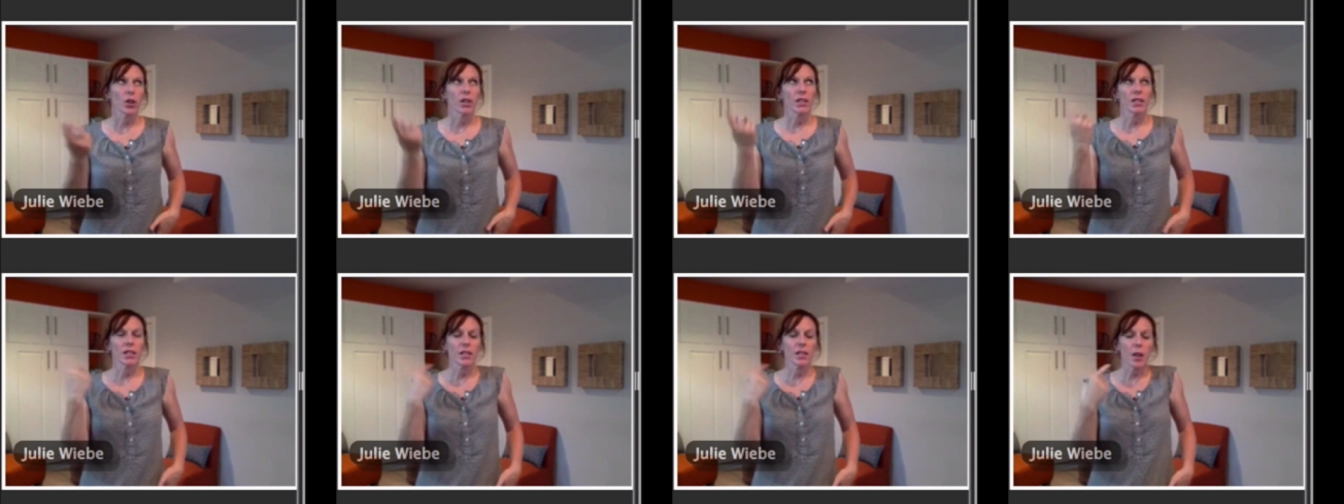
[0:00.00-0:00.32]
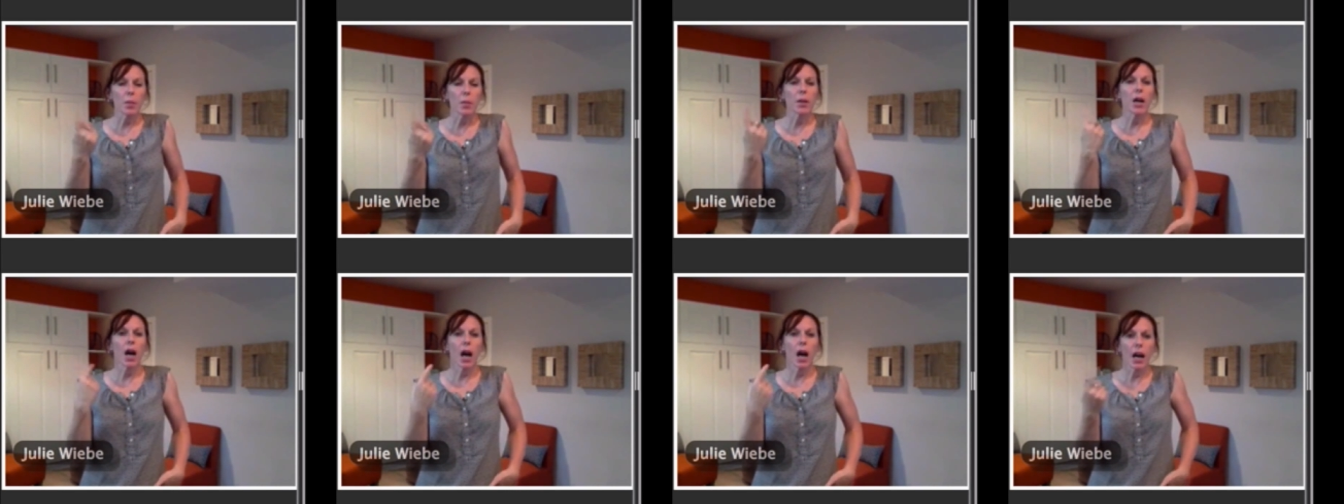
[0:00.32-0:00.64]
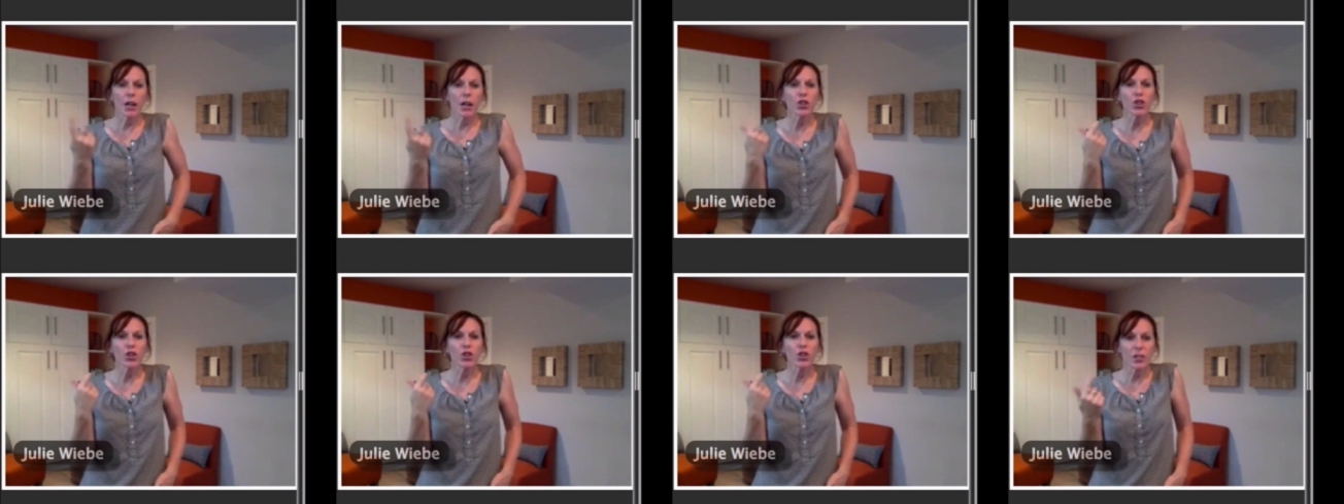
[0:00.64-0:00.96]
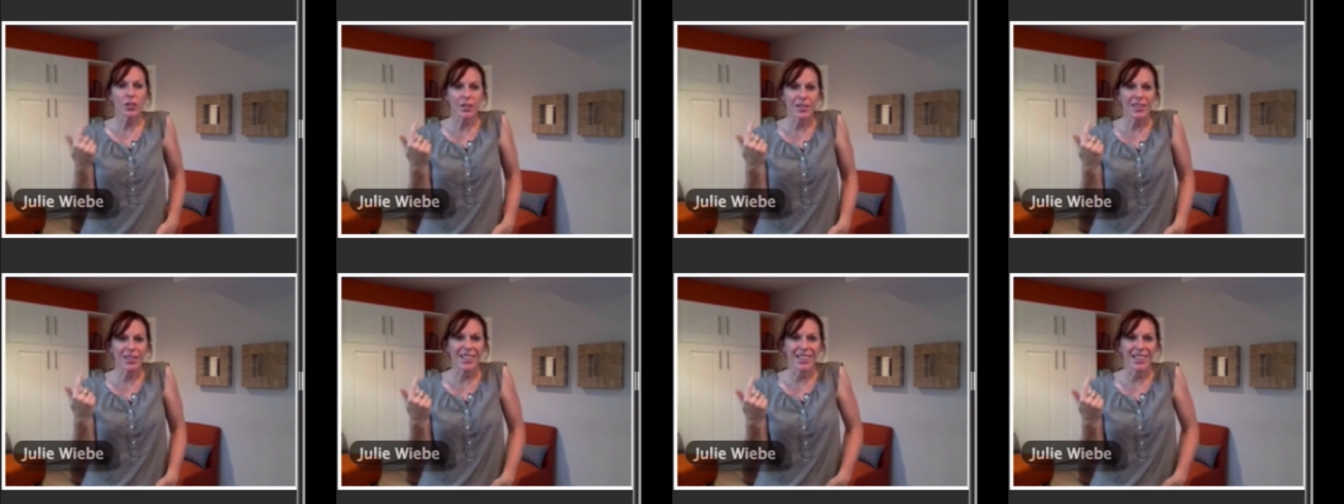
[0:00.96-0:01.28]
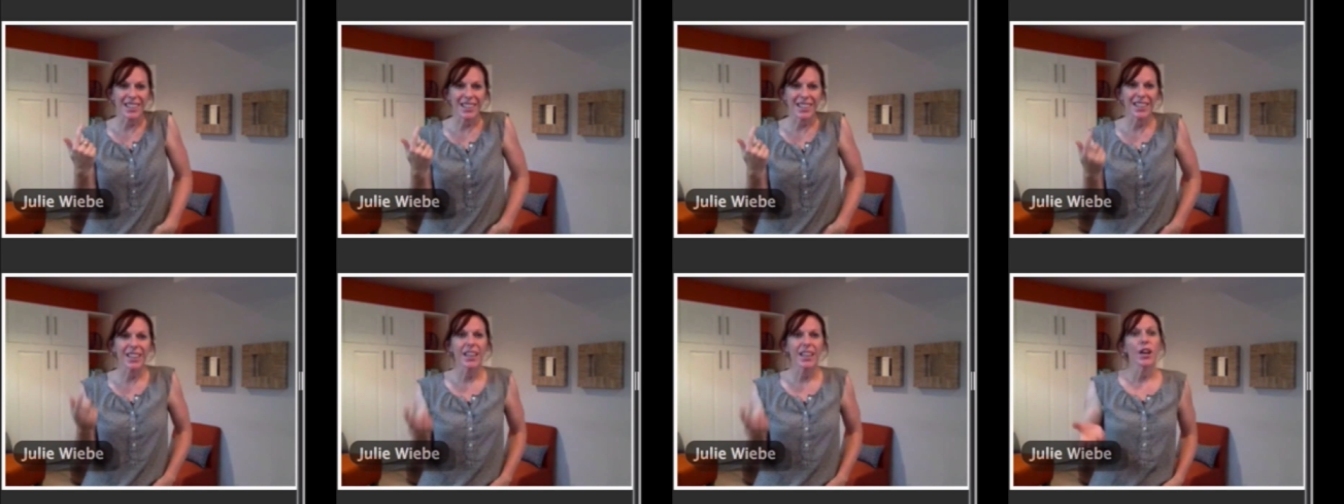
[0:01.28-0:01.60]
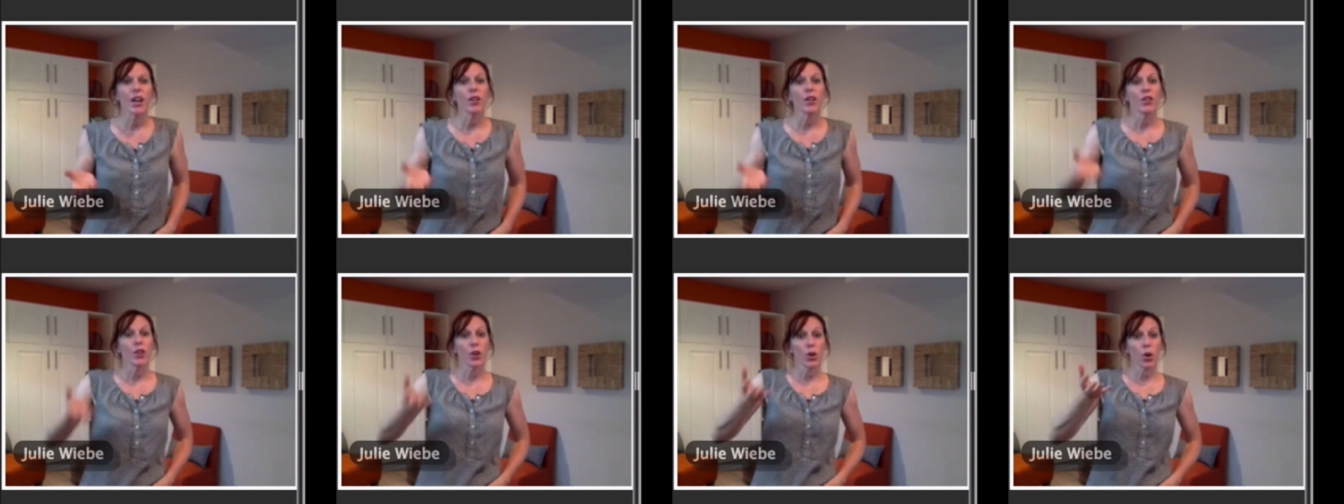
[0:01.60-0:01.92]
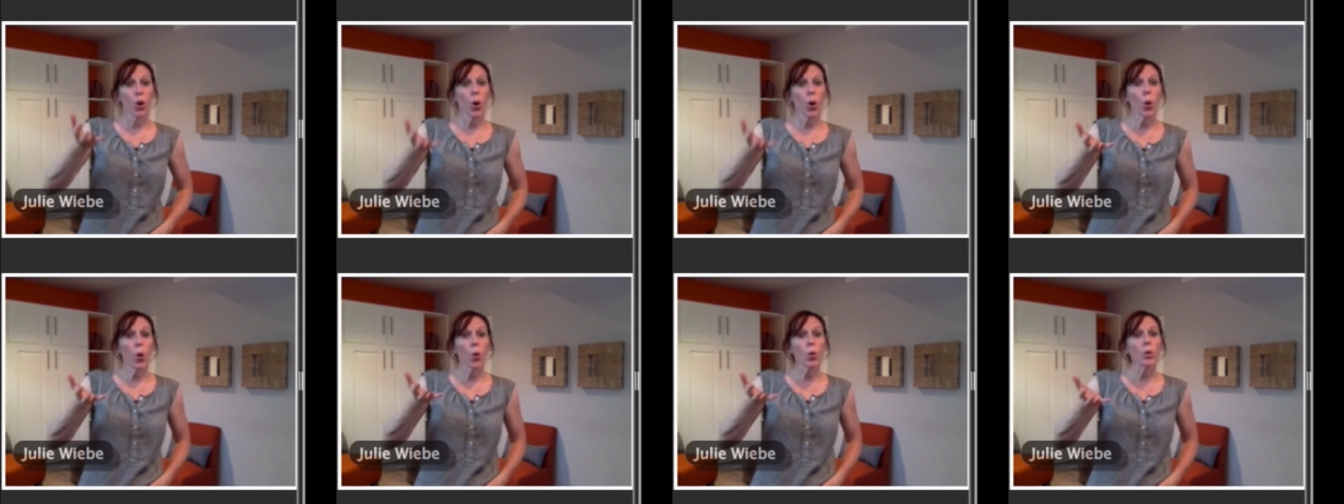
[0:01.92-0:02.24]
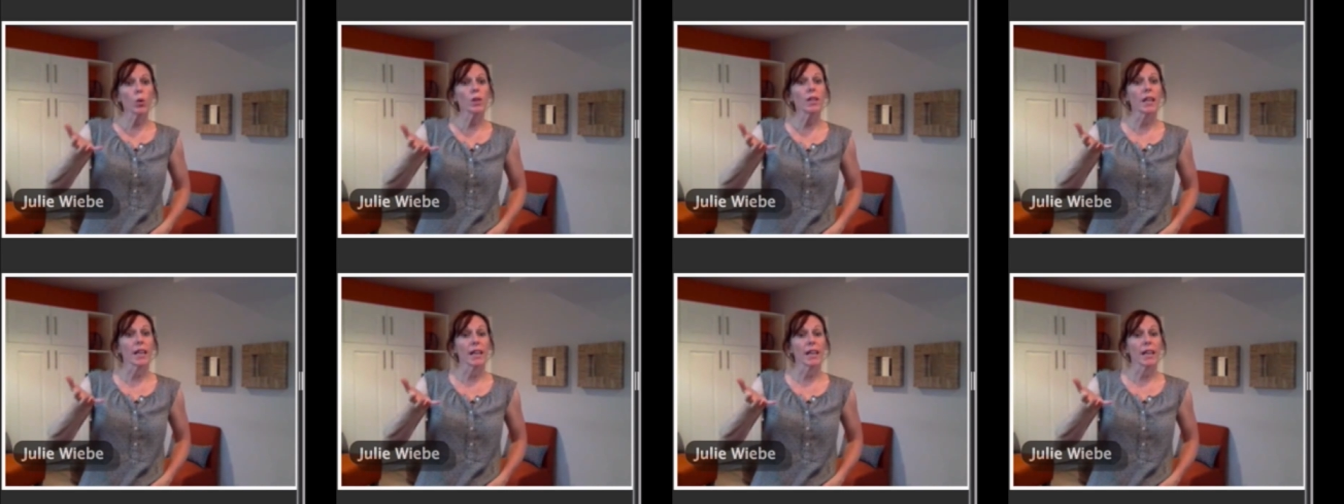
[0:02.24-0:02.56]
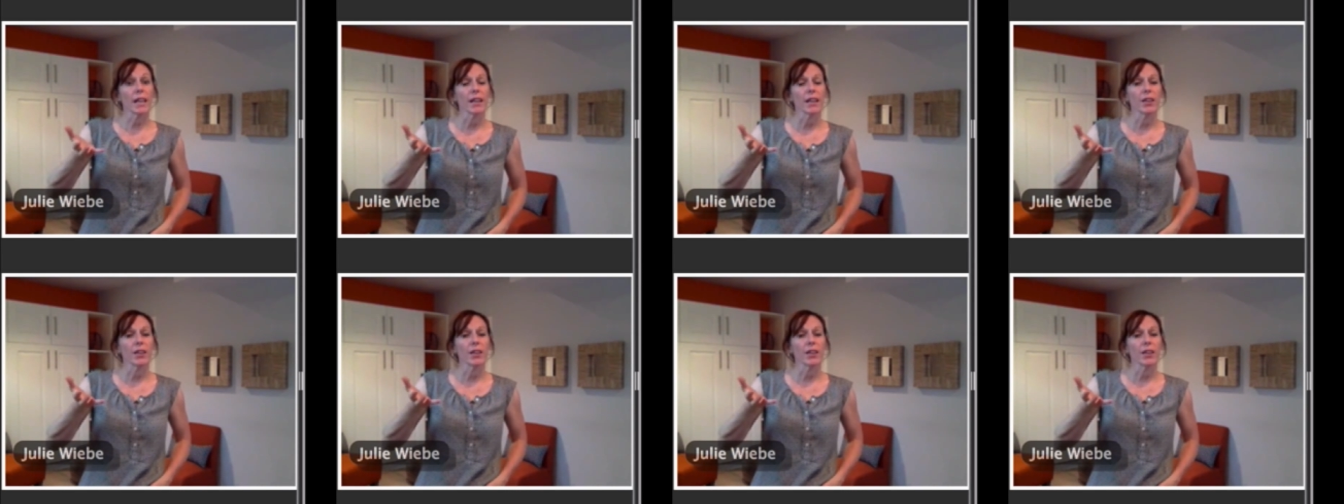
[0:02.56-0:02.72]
subconsciously, they're holding.